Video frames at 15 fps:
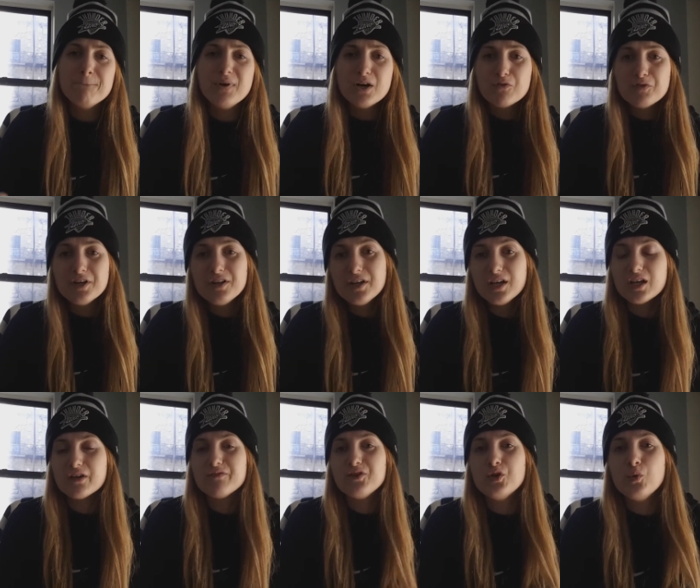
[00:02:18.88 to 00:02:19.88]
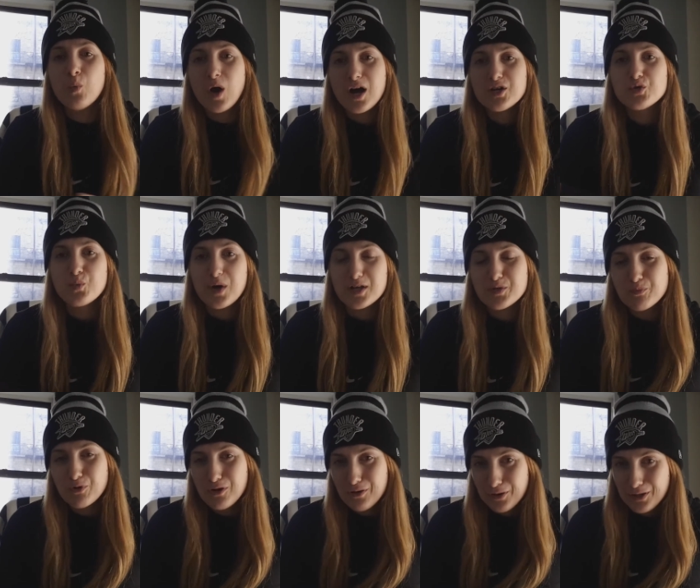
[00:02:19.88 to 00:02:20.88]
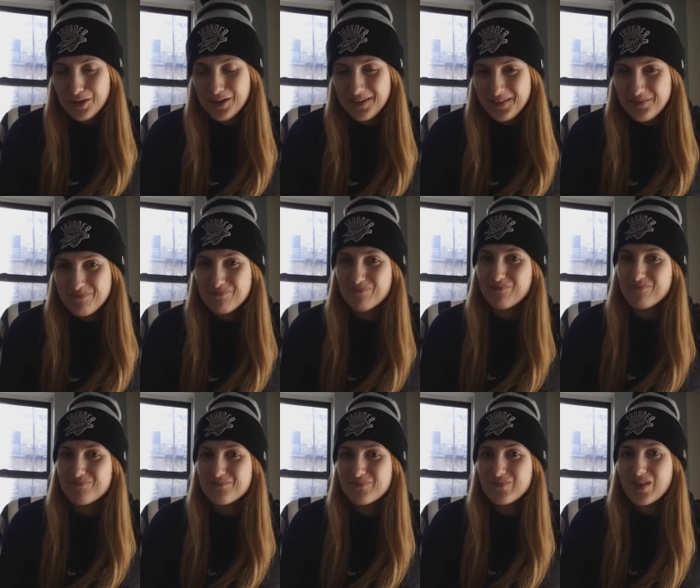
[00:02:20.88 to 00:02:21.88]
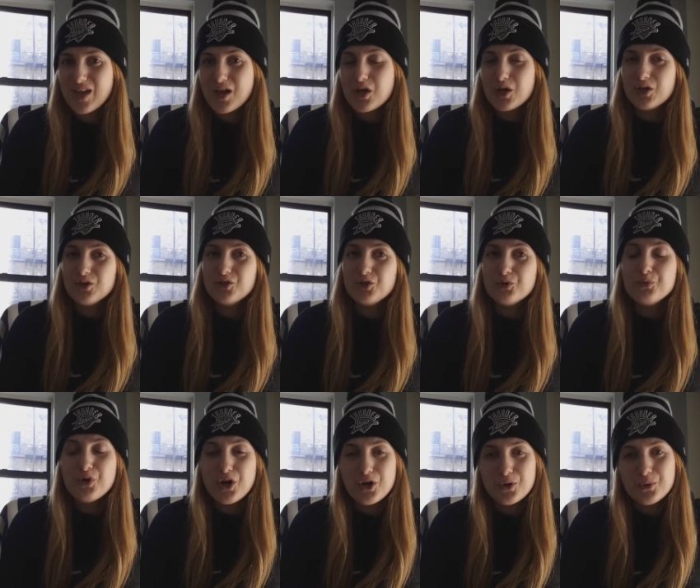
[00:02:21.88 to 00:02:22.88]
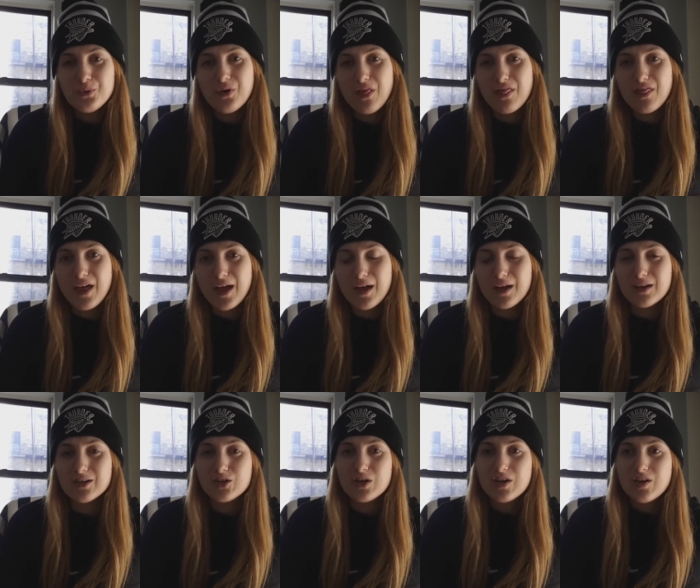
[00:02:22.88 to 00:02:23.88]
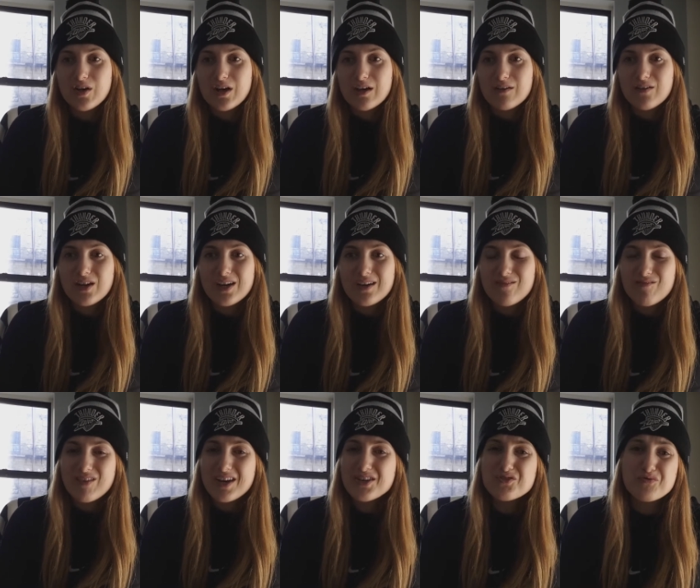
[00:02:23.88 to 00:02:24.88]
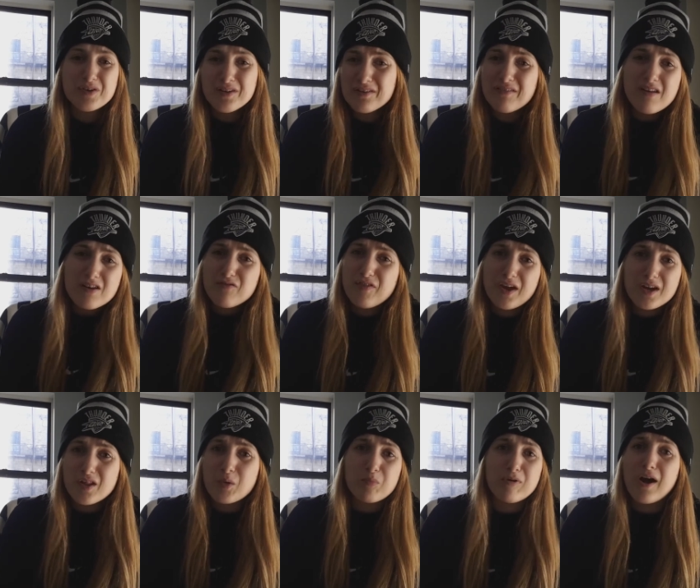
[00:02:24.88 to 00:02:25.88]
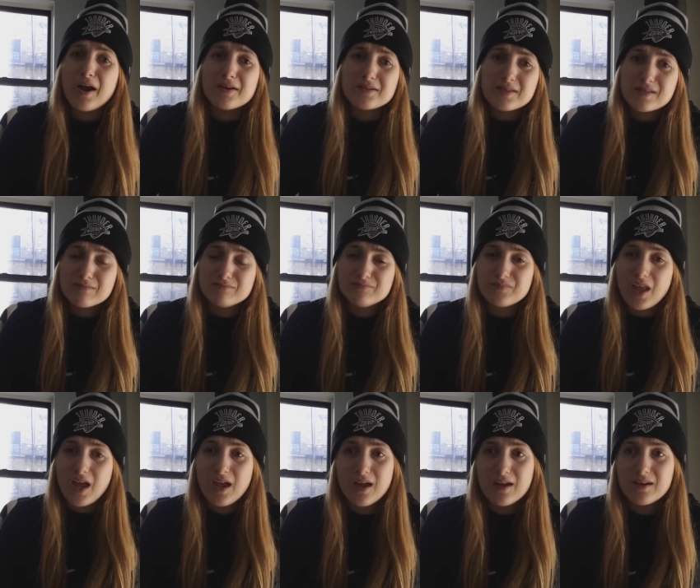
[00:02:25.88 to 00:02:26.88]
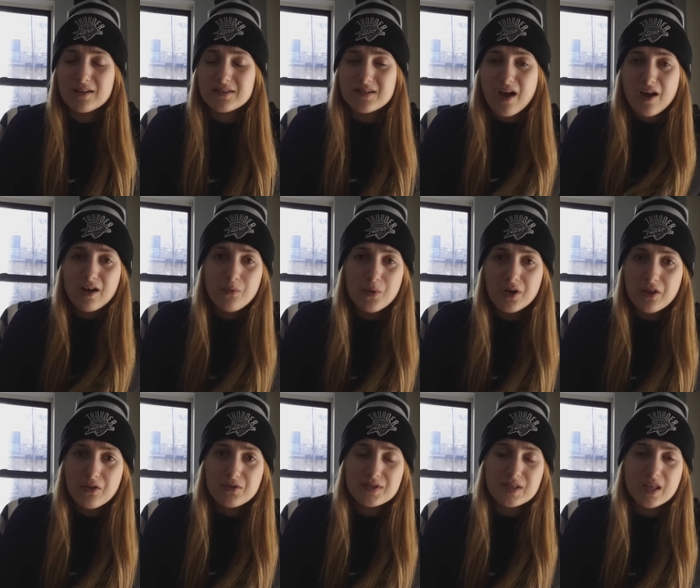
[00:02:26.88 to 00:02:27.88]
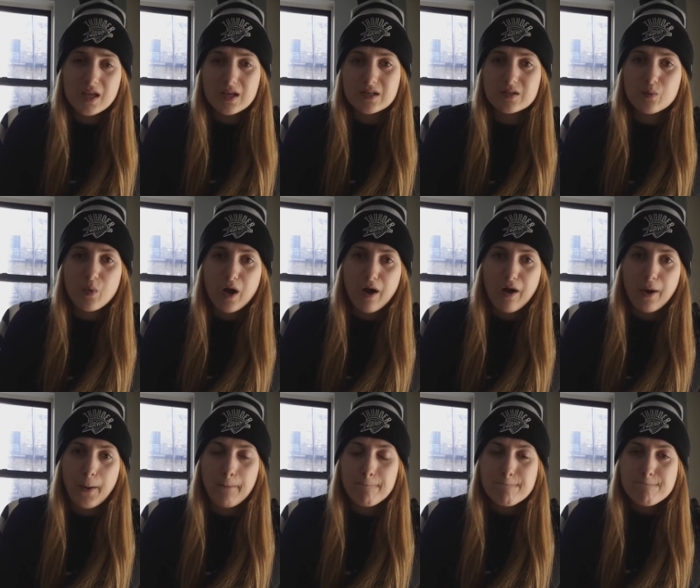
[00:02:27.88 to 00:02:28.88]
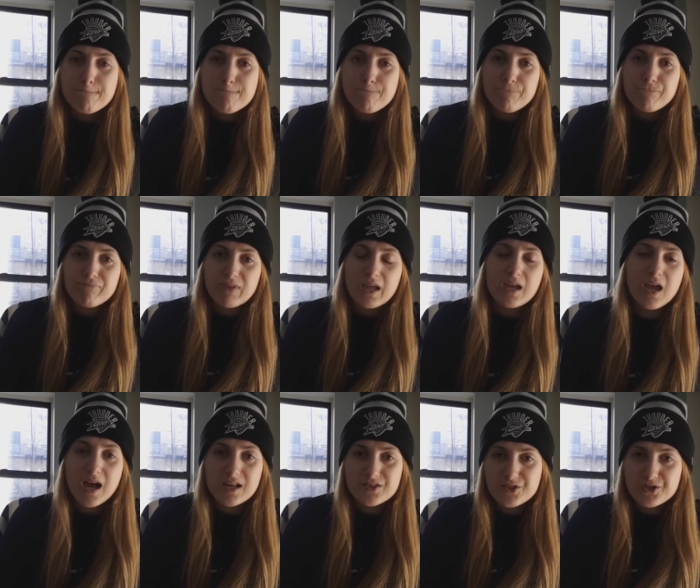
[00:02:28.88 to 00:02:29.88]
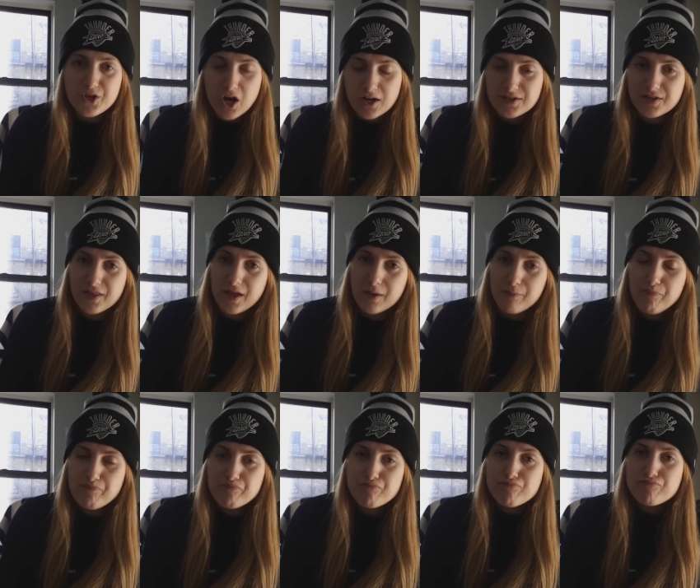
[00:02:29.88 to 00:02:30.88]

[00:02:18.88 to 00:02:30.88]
But really, if you watch Westbrook, you know that he's really not a fan of the press. And it's kind of one of those things where he has to talk to them,